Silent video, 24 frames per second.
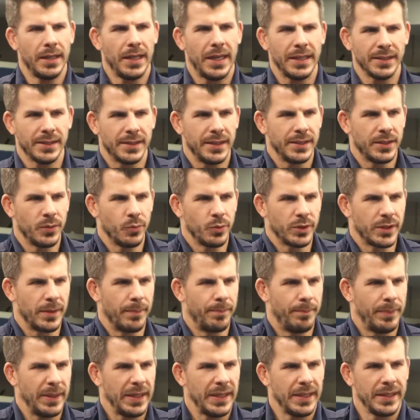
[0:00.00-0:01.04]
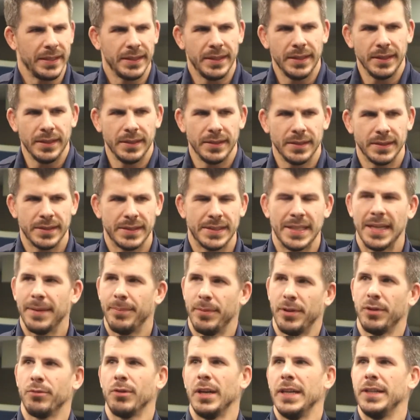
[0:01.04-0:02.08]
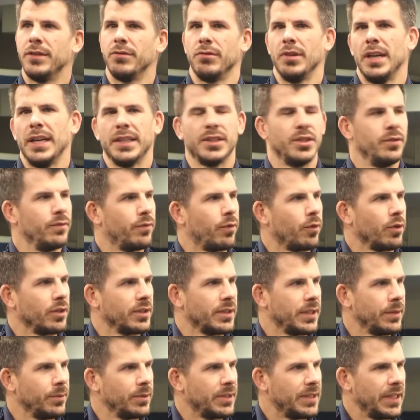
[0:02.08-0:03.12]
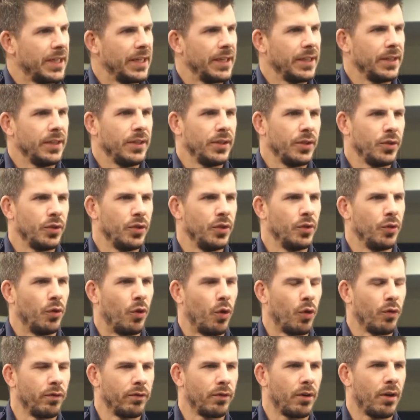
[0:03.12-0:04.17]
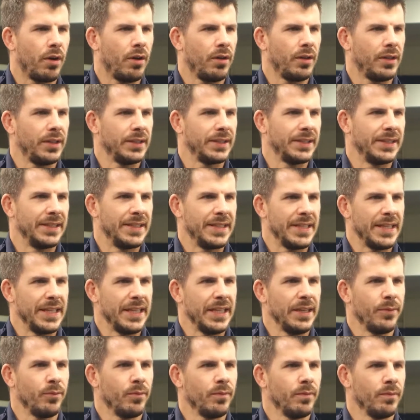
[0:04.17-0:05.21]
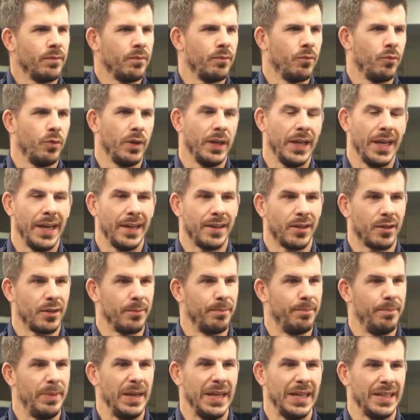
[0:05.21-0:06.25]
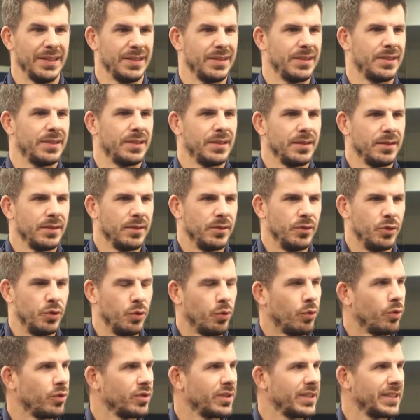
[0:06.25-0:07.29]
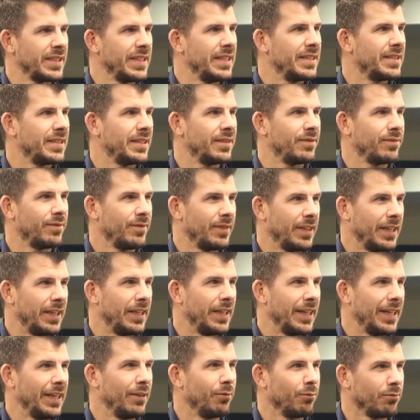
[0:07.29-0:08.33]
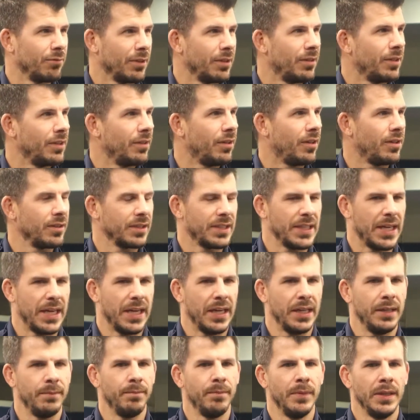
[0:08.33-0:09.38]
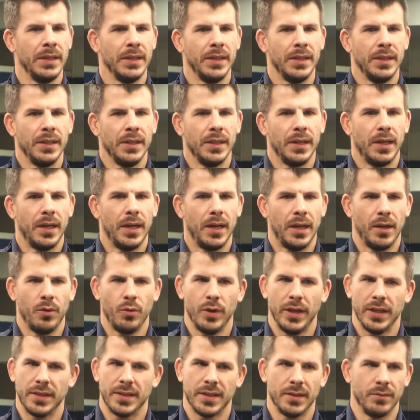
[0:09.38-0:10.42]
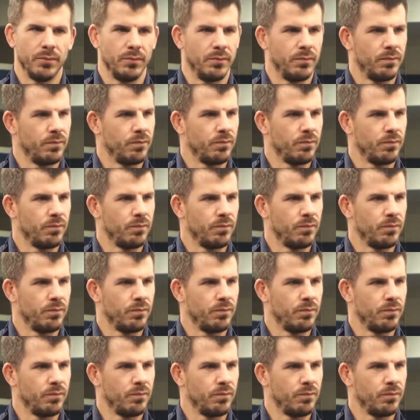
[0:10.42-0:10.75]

last season was a big step in the right direction for us. I would say, you know, overall as a team, we had our best dual season yep. in a really long time. Uh, we had some